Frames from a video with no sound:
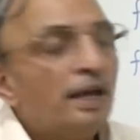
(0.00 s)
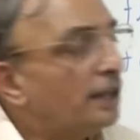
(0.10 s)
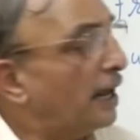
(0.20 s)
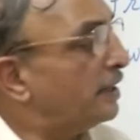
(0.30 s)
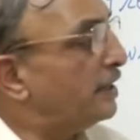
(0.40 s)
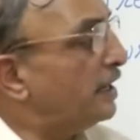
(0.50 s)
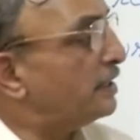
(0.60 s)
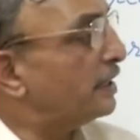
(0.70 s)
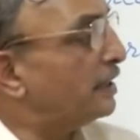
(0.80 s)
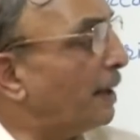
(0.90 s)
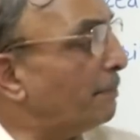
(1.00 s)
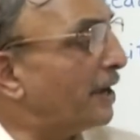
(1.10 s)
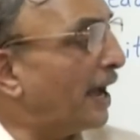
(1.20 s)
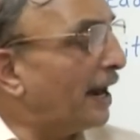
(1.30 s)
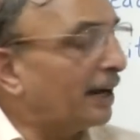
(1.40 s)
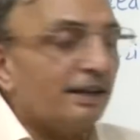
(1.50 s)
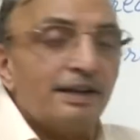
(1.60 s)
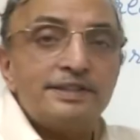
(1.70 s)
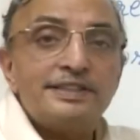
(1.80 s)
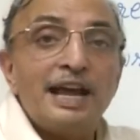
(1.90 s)
that these num
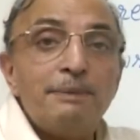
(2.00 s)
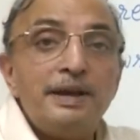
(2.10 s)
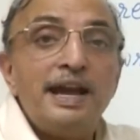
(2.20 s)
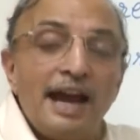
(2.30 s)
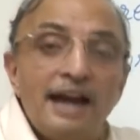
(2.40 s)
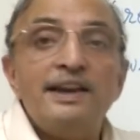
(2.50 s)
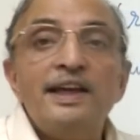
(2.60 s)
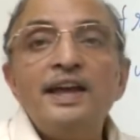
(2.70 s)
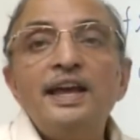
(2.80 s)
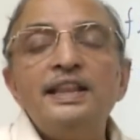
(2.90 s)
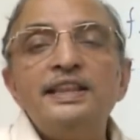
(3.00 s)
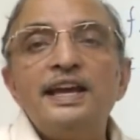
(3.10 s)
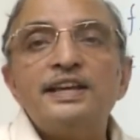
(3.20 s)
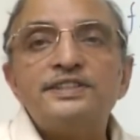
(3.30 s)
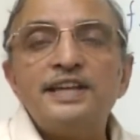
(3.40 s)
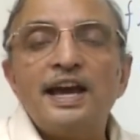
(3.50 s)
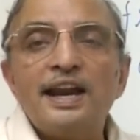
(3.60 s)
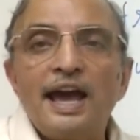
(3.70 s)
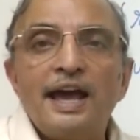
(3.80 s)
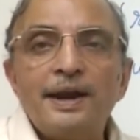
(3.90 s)
characters can be held in the str
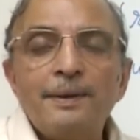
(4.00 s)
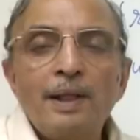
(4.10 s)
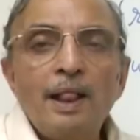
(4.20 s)
array,